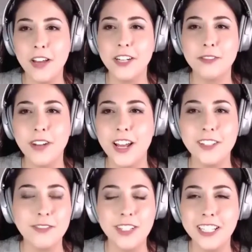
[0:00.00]
I
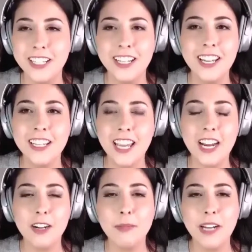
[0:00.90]
don't really
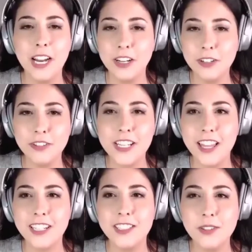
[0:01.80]
care, but I agree
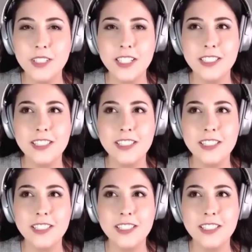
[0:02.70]
that as soon as